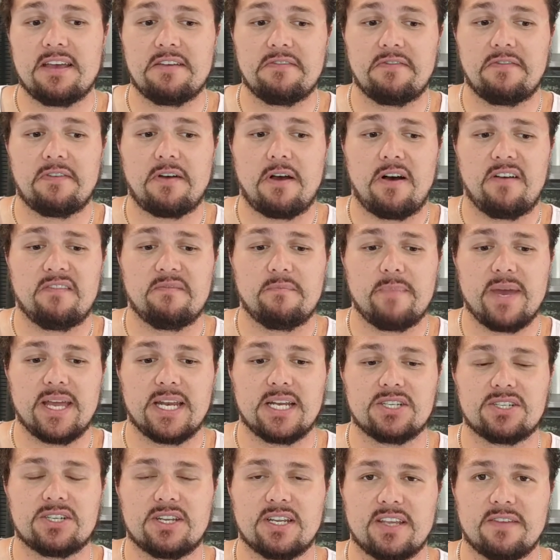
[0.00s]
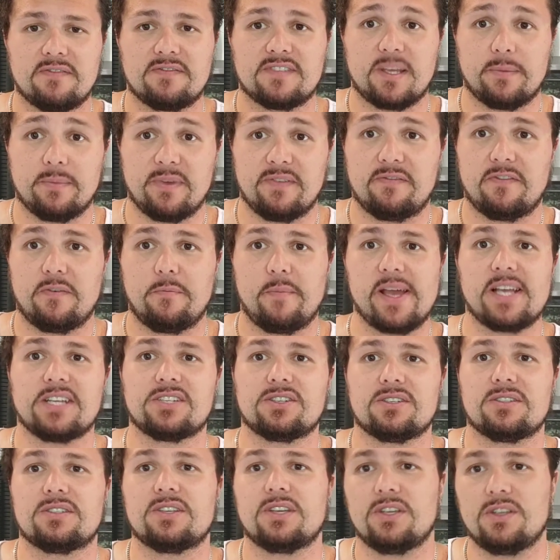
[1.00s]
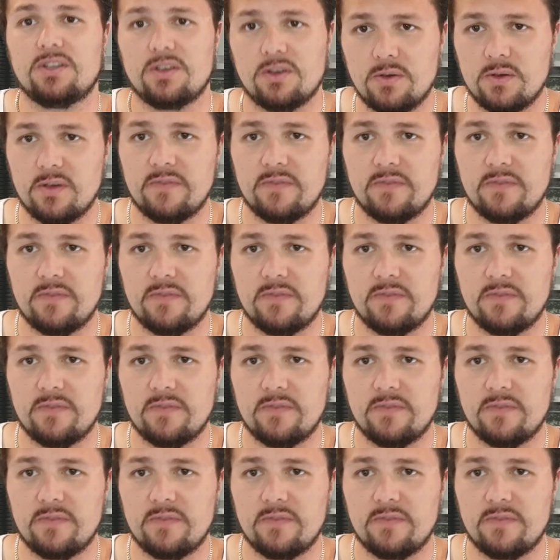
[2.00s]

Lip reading: If I've managed to give some information to you,